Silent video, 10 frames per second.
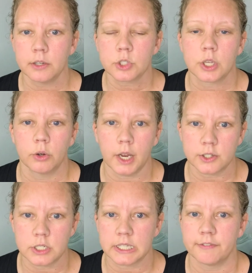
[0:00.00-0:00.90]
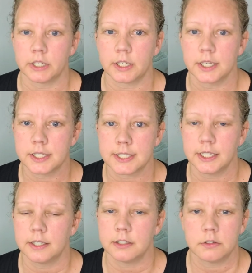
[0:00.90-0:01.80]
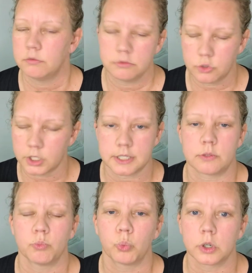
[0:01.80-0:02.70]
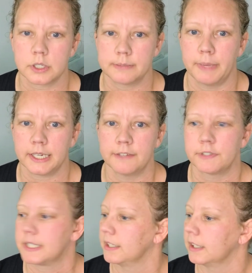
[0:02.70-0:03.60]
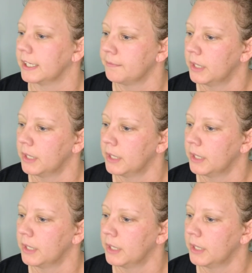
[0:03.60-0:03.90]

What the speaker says: So I just love it because it just works magnificently.